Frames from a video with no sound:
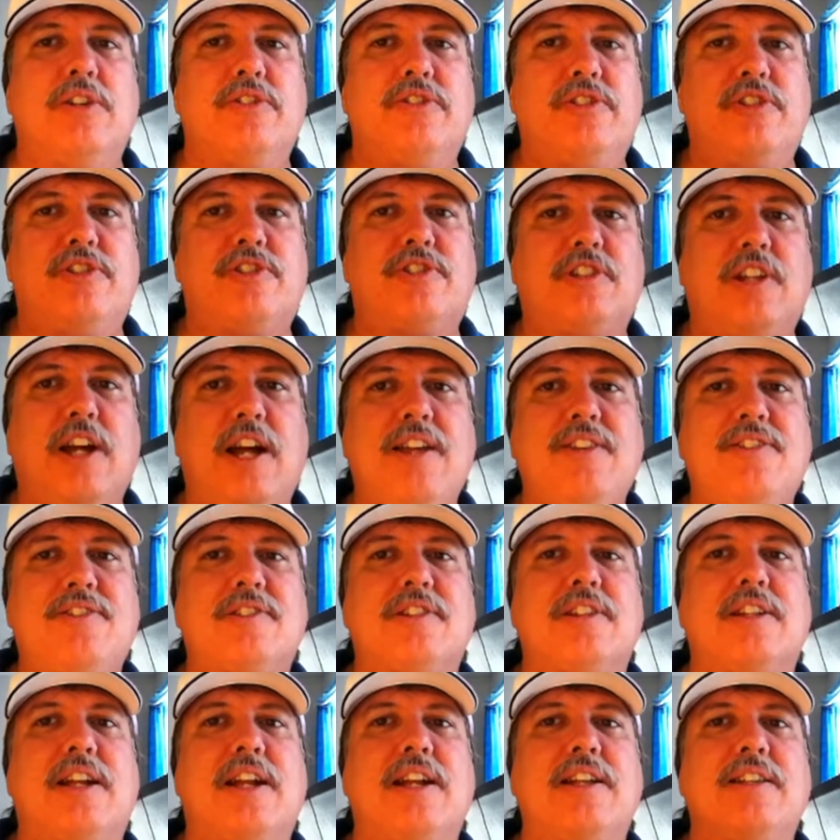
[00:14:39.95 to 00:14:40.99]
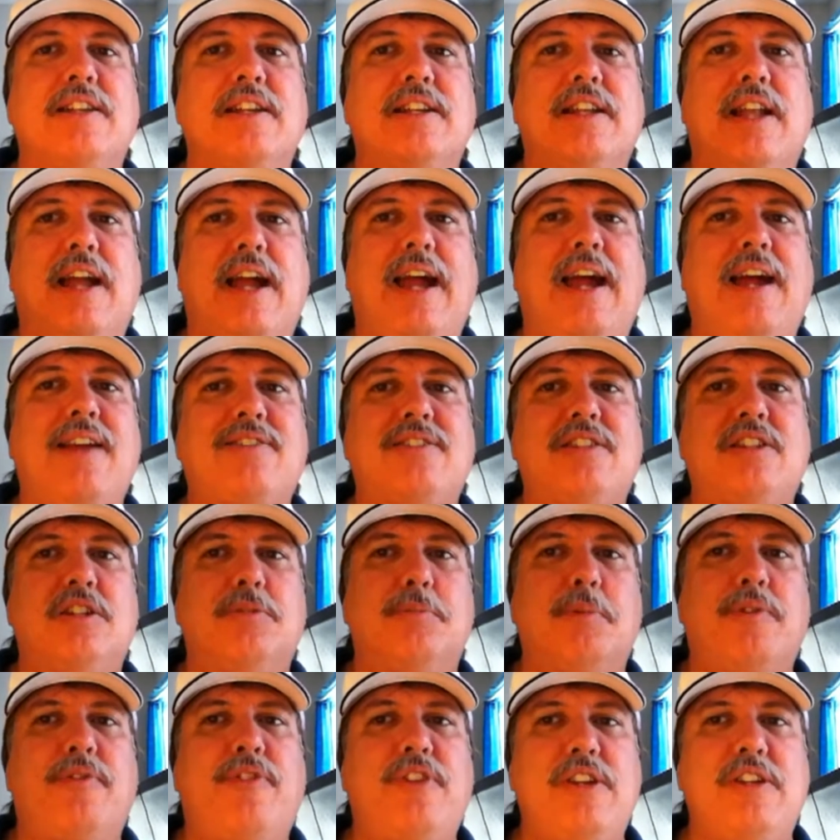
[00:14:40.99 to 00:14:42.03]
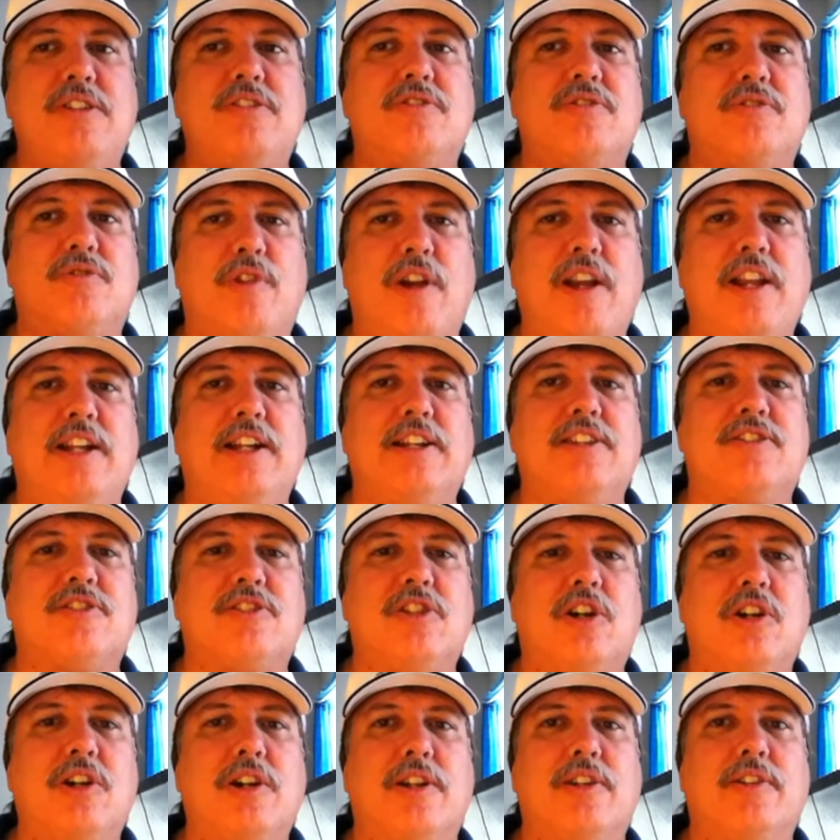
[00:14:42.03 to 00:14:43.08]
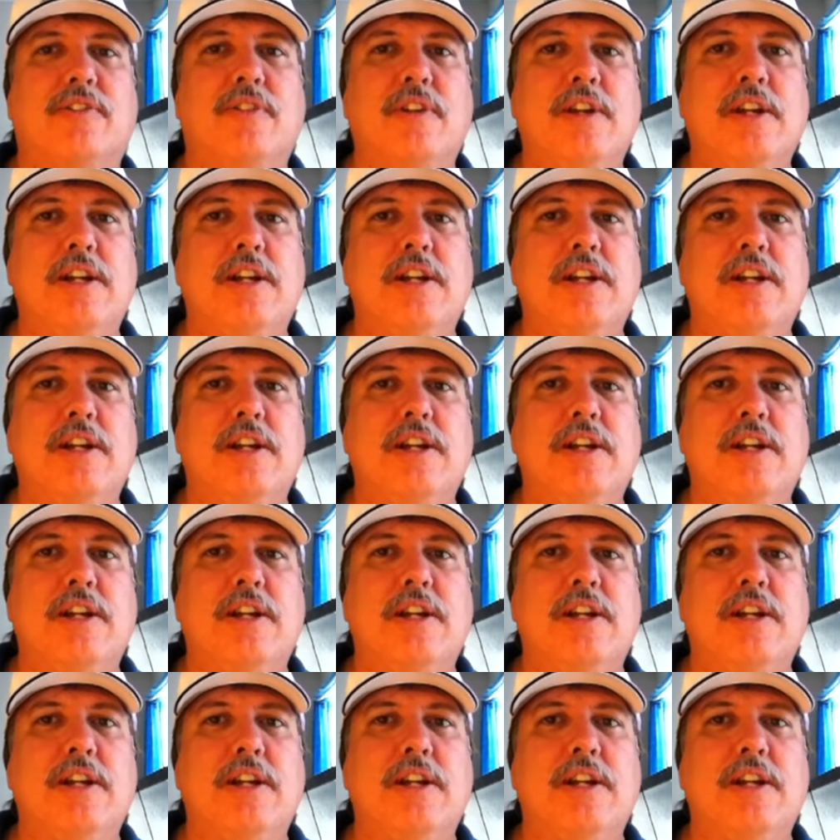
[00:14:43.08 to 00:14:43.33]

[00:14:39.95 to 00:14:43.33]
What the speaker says: discuss it and then ask him if he's ready to get started.